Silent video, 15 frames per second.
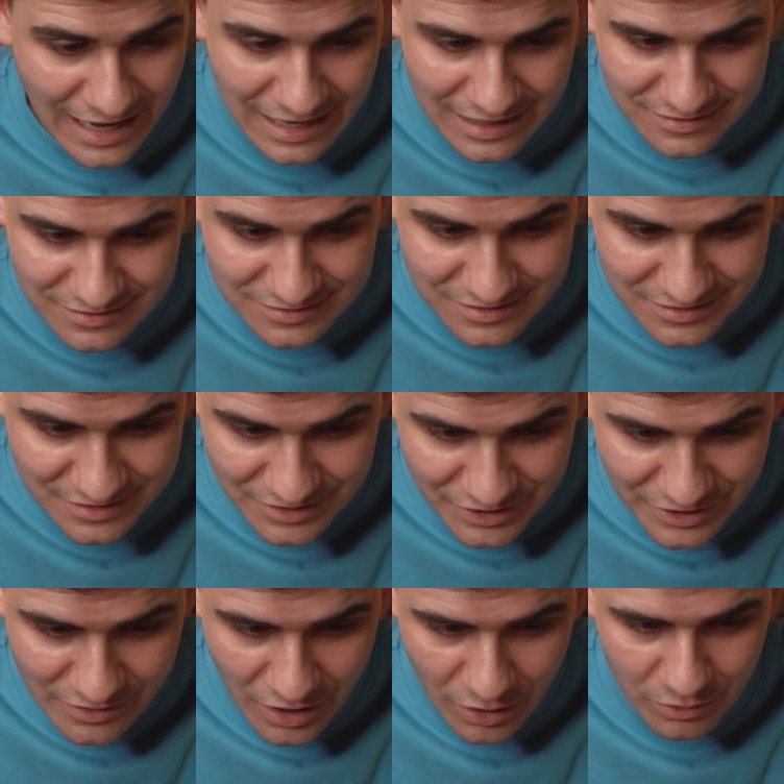And
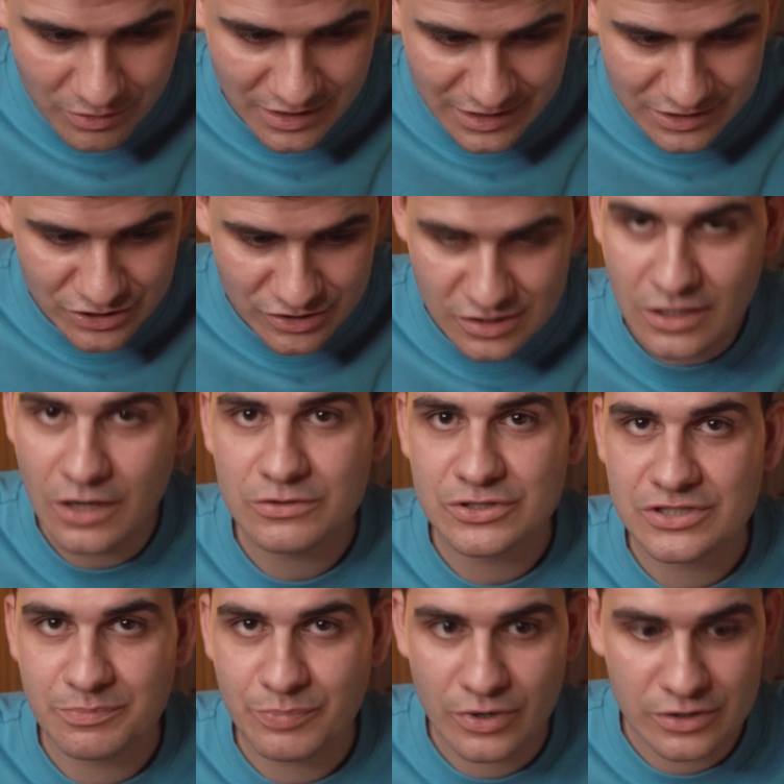there you go. It just
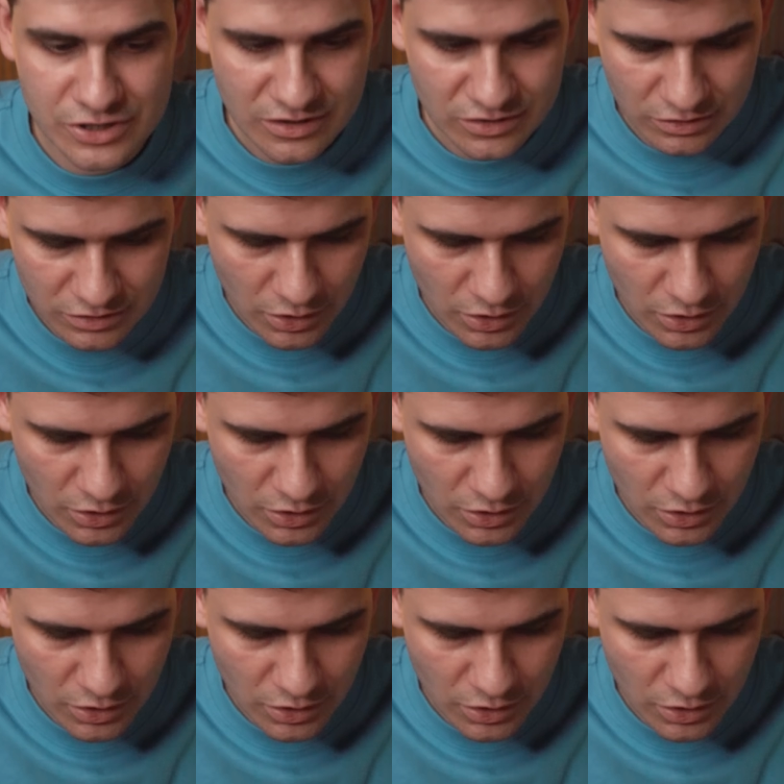launched the project